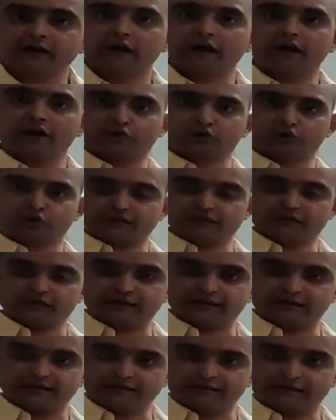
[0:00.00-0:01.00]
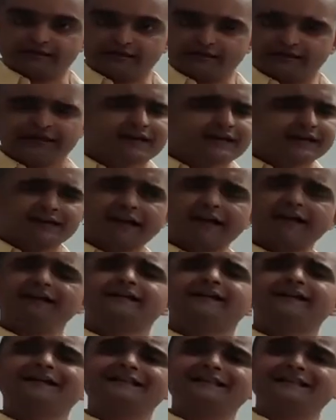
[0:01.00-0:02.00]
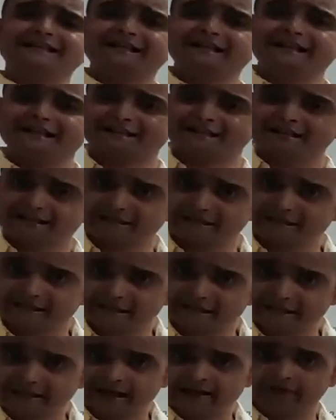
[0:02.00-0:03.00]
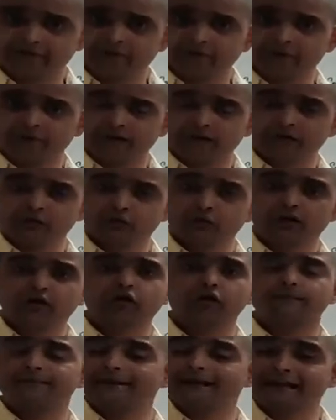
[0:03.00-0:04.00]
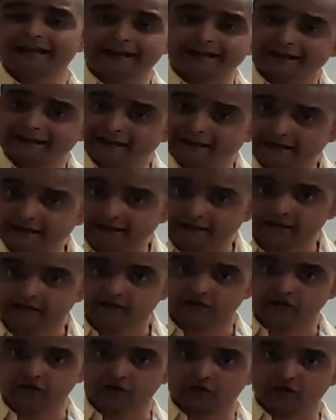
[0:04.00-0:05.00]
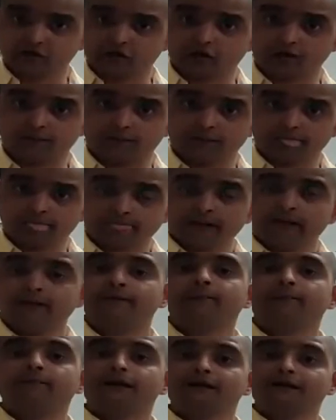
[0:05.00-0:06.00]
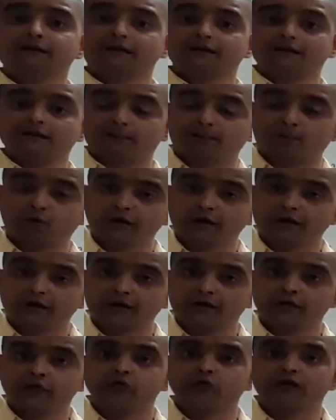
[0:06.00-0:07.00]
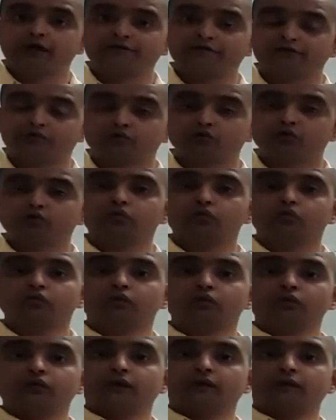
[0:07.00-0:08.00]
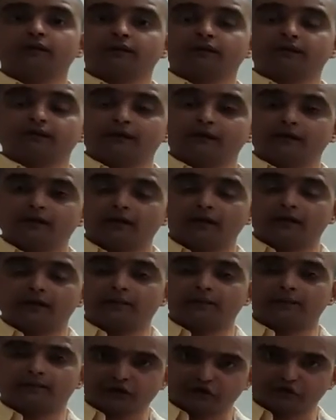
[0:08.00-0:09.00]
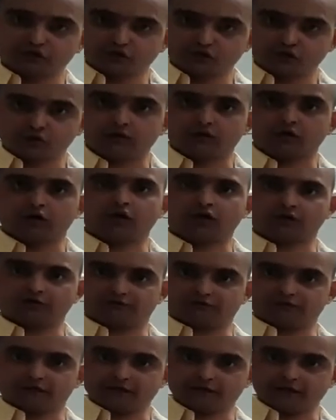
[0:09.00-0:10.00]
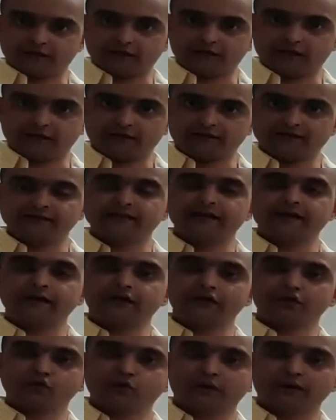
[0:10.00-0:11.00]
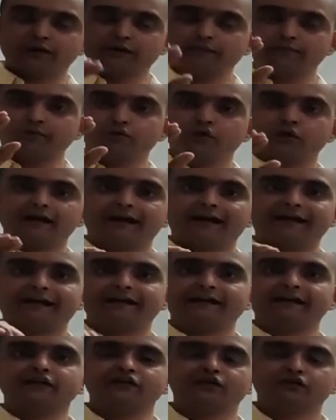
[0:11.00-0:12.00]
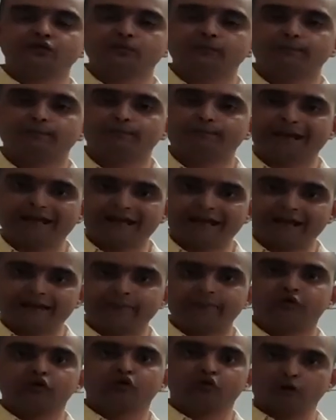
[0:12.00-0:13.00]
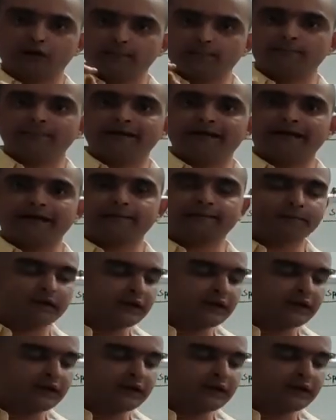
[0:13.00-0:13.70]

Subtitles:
are your sentences. That doesn't necessarily have to mean you cannot make any errors at all. But the point you have to make sure of here is that you keep your errors to a bare